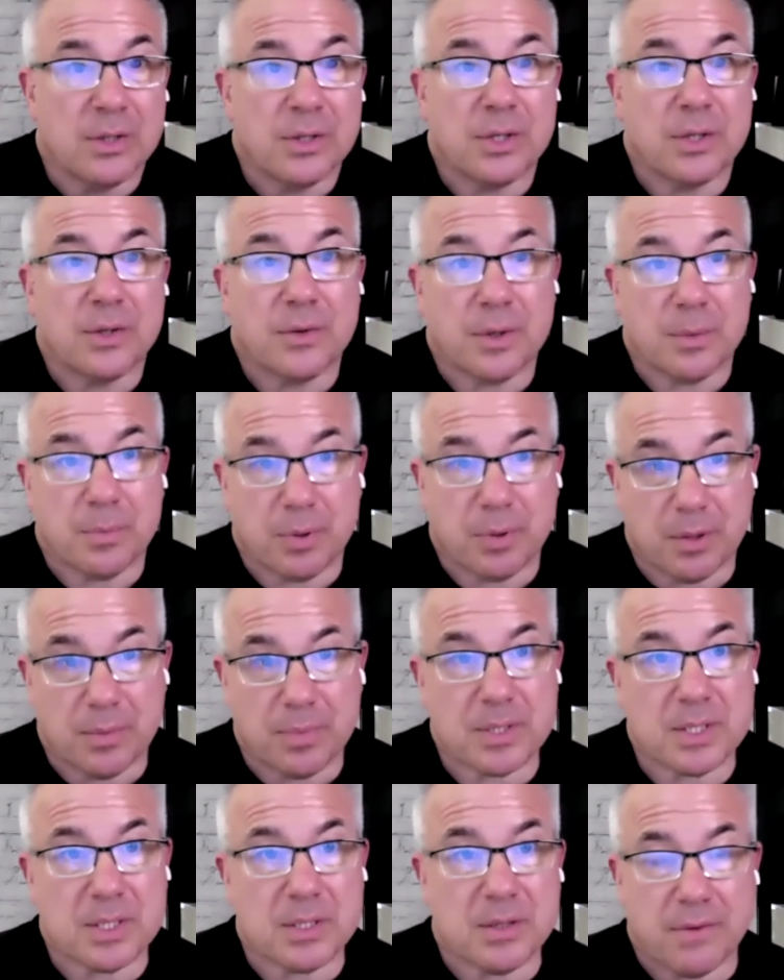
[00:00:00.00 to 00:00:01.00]
you know, the
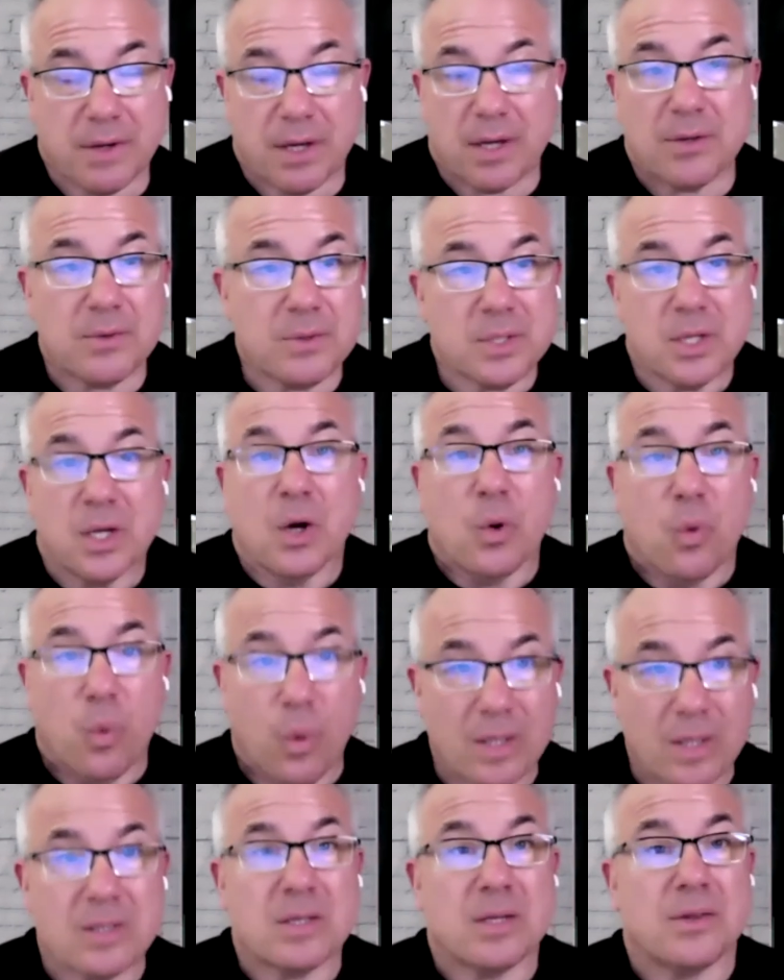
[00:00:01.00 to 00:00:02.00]
purpose and the values
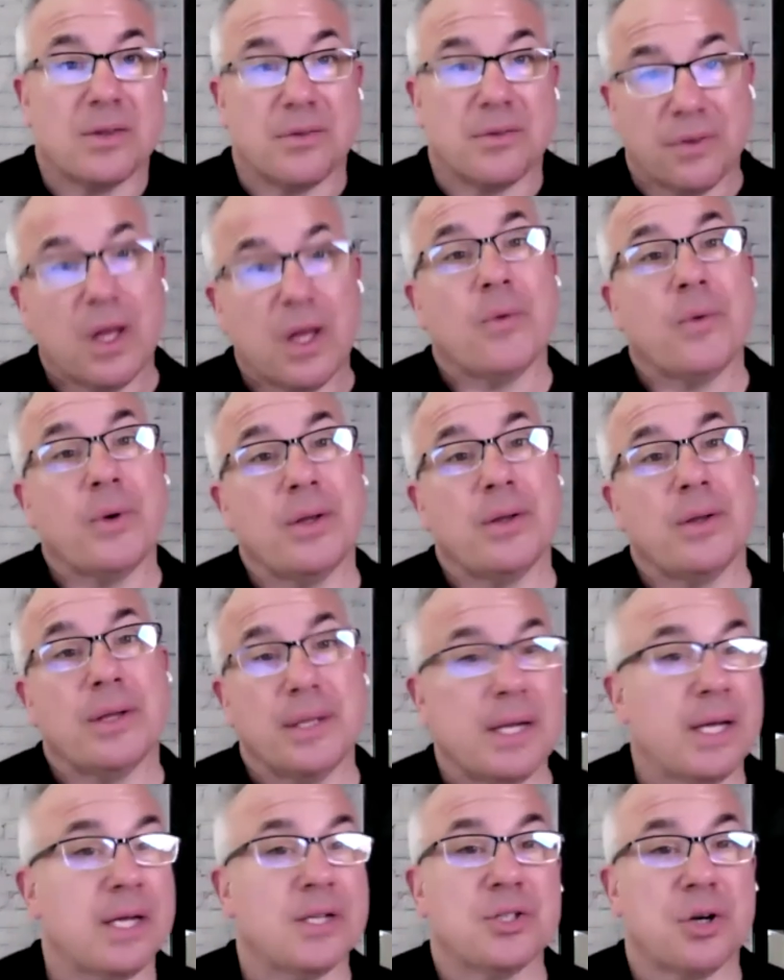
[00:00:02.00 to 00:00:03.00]
was a flywheel
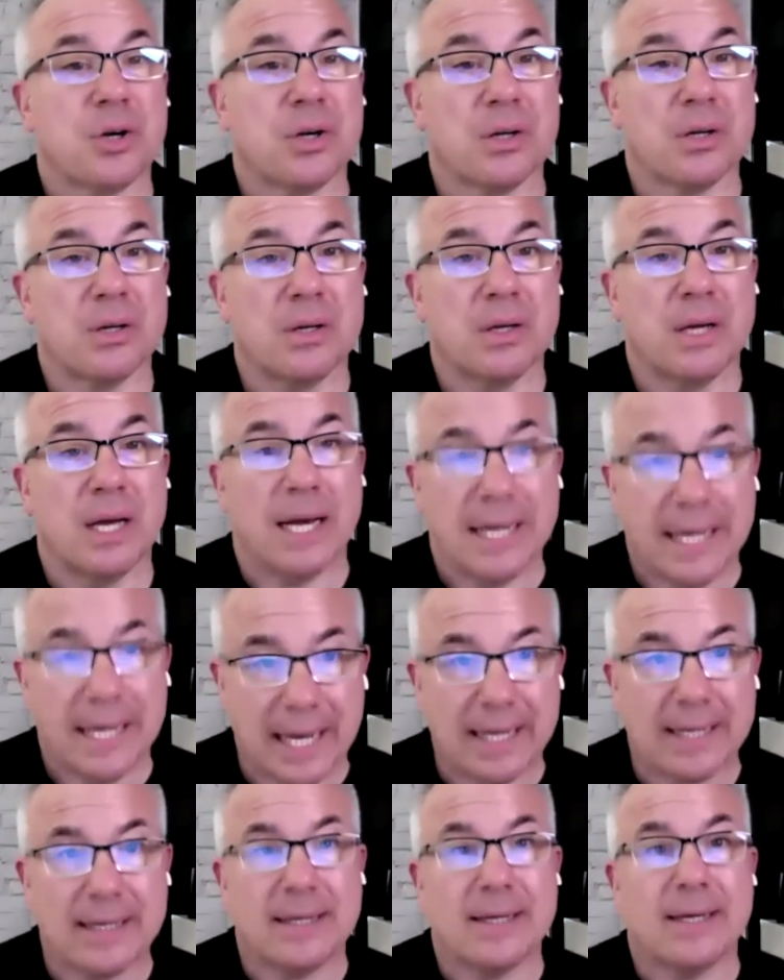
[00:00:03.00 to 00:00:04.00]
and a hedgehog
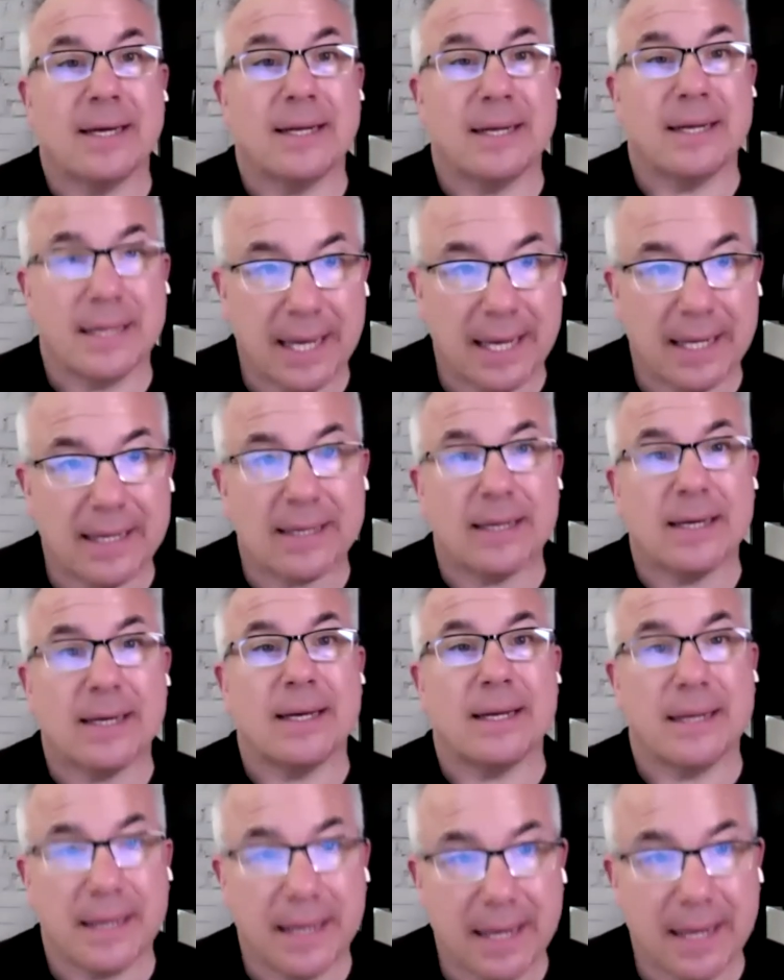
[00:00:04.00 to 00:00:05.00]
again and again
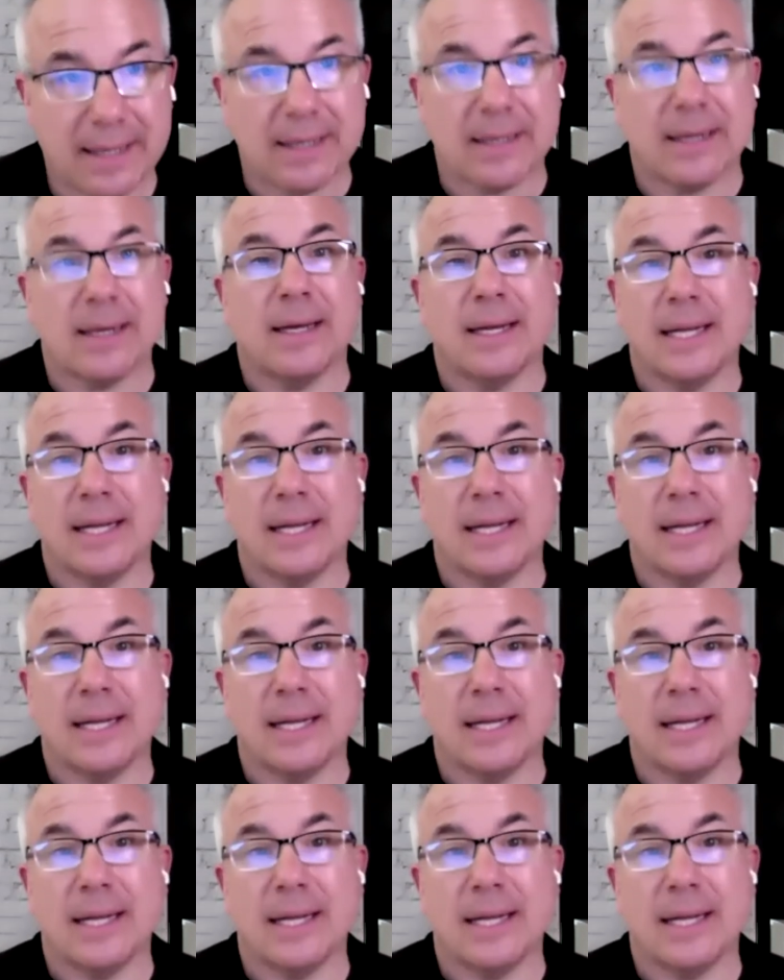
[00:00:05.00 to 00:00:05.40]
and again.